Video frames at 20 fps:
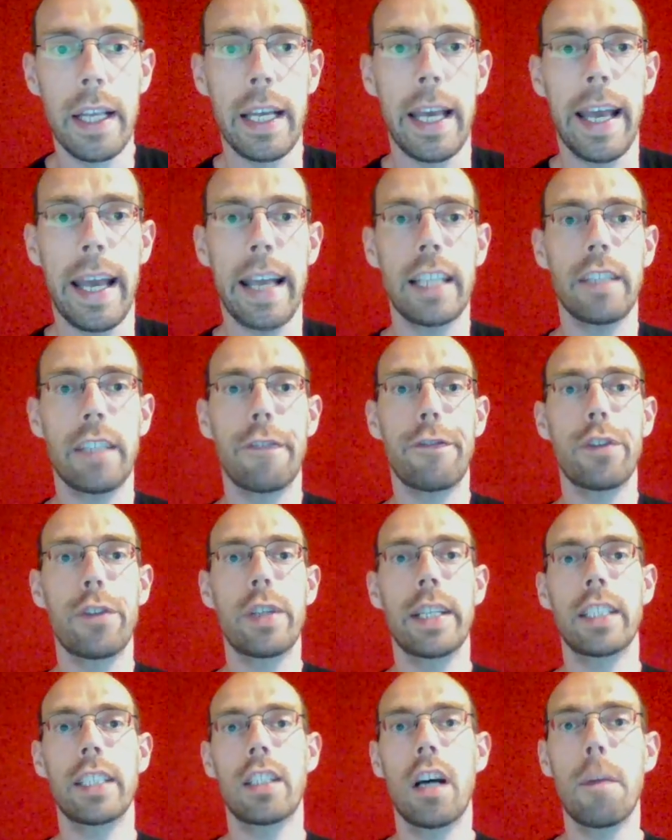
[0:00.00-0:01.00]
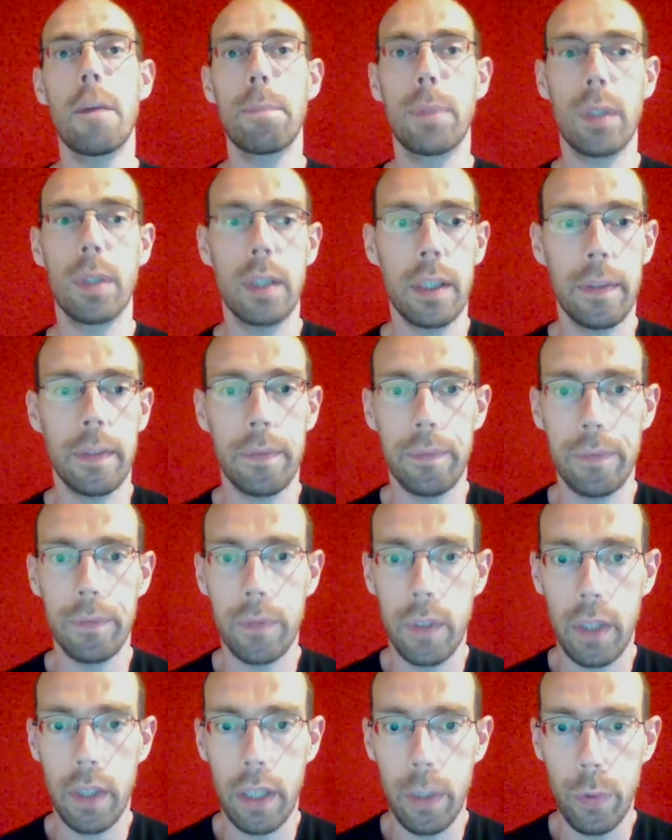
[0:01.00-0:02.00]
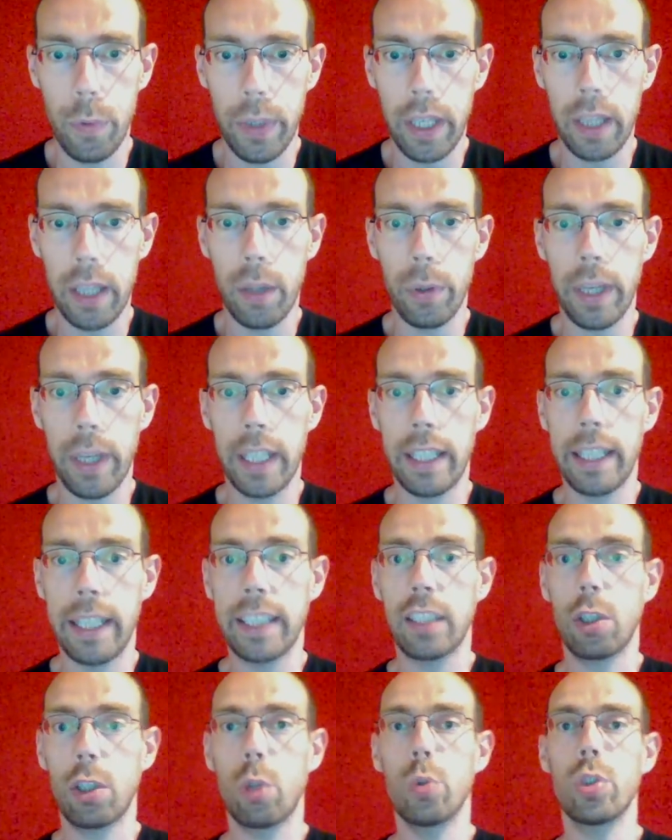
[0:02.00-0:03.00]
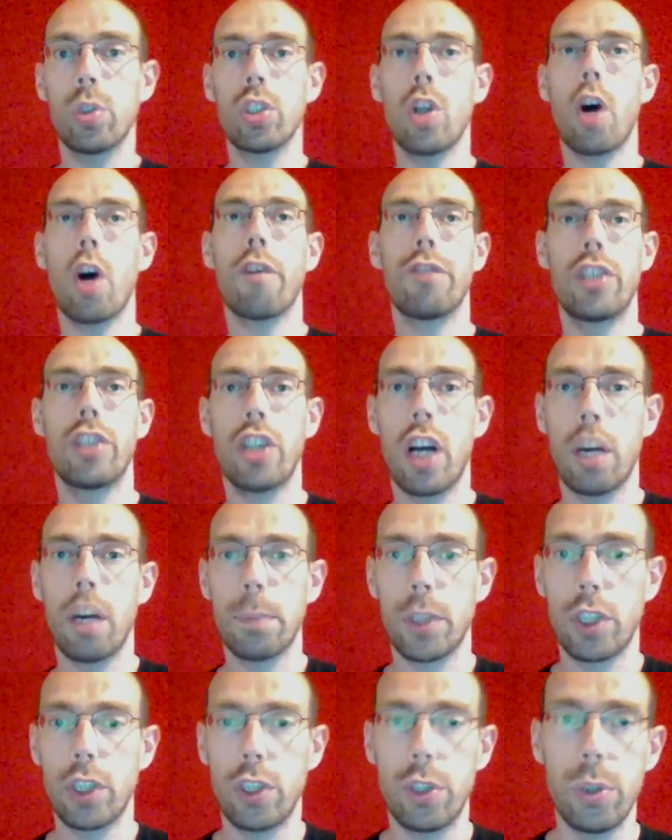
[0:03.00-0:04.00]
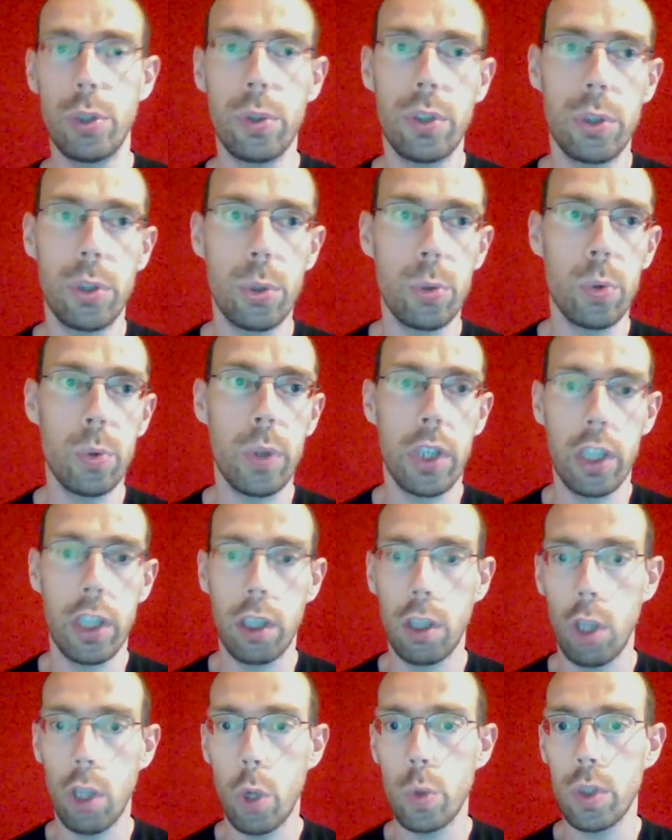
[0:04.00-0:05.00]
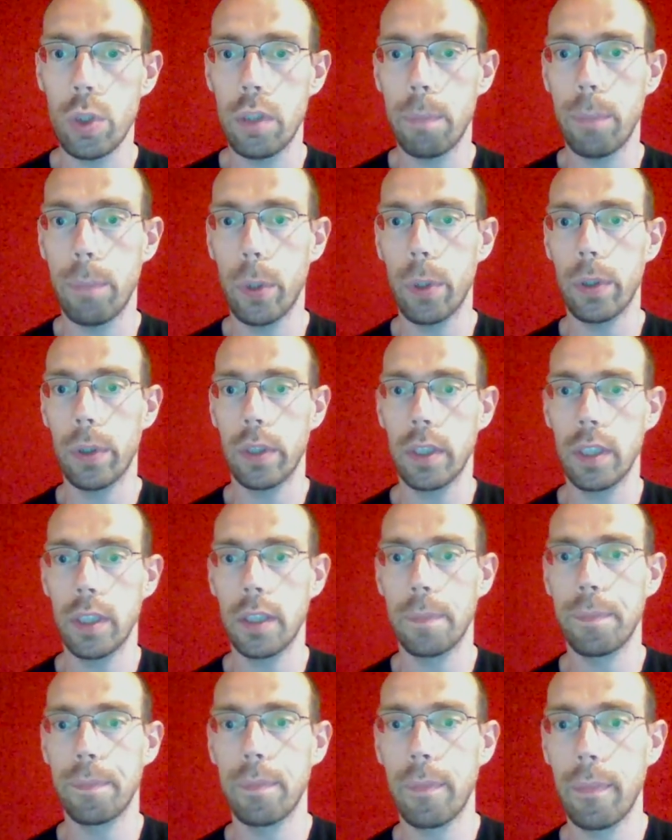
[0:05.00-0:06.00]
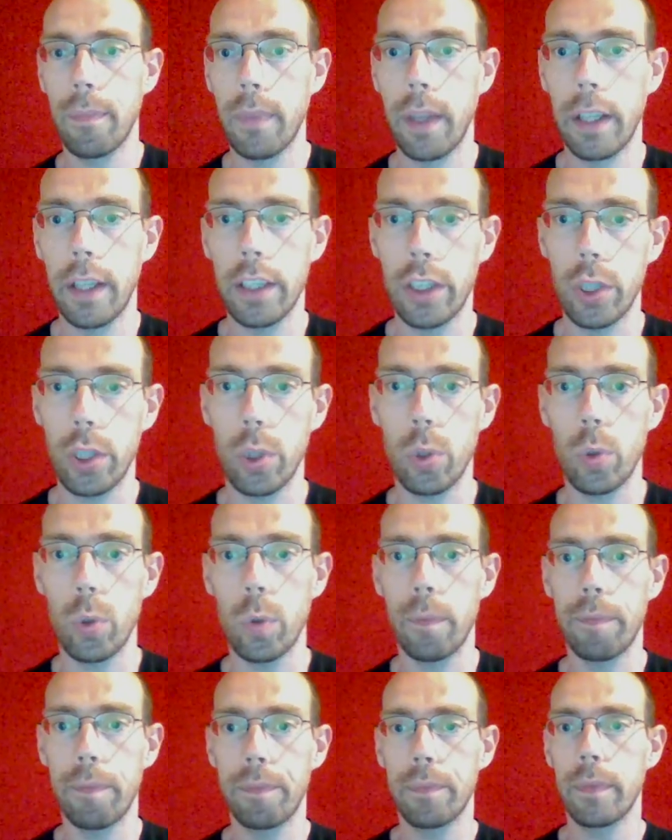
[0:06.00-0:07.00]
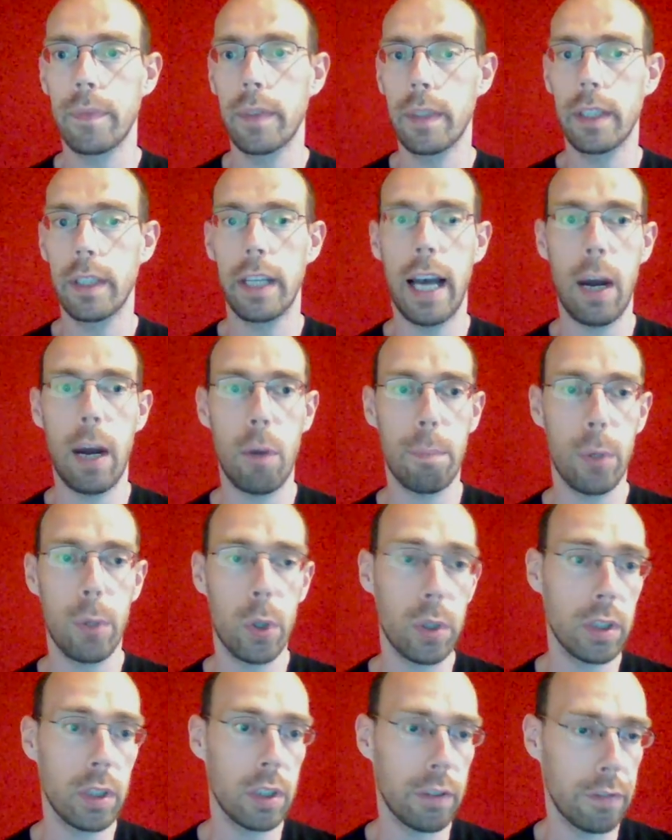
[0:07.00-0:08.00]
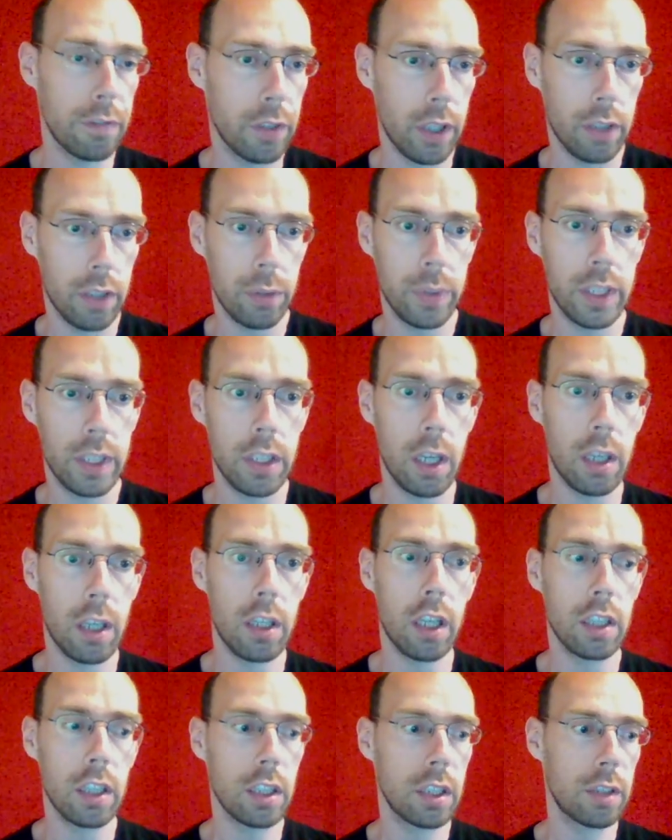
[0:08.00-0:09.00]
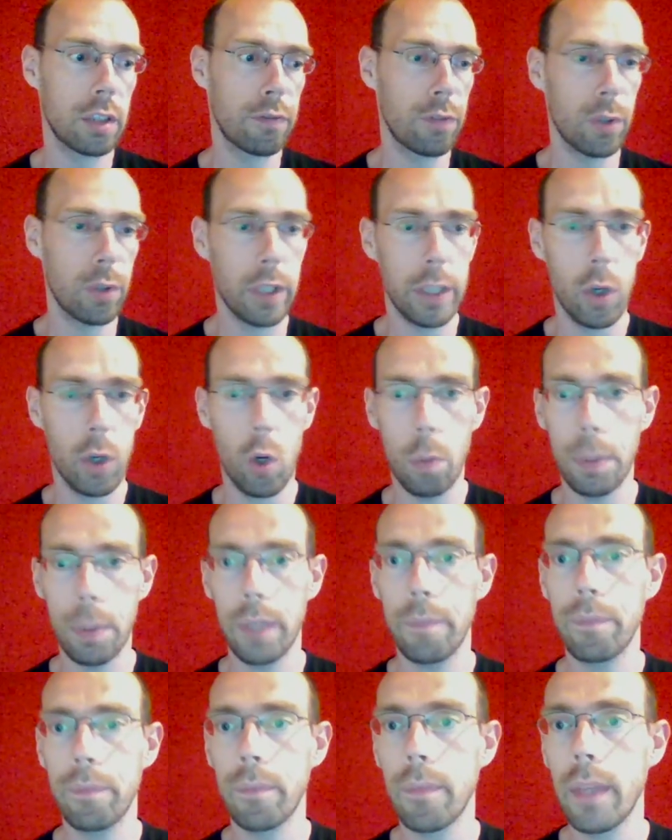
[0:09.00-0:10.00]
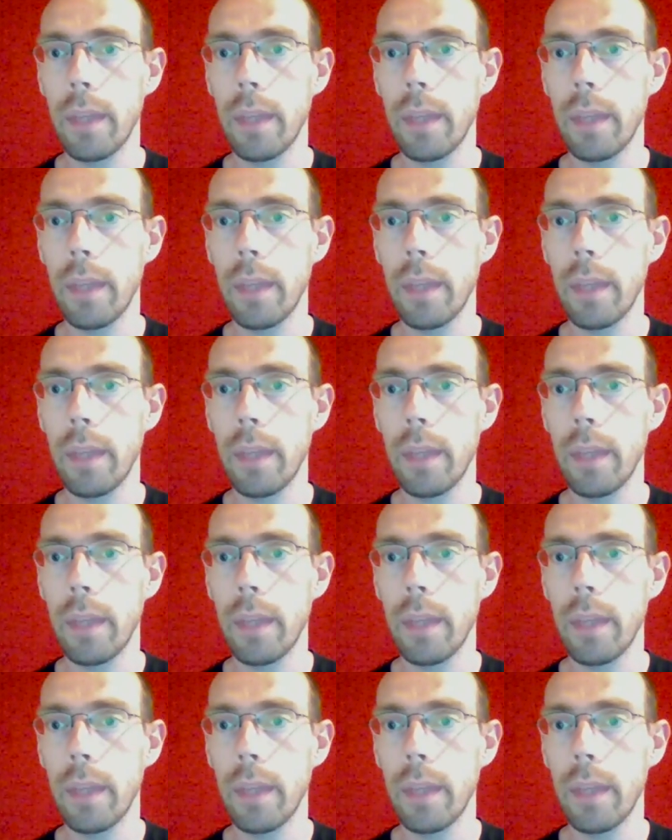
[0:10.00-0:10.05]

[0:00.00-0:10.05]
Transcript: As a third example, we can look at the exclusion of jobs due to closed borders. So our borders of the countries are not fully open,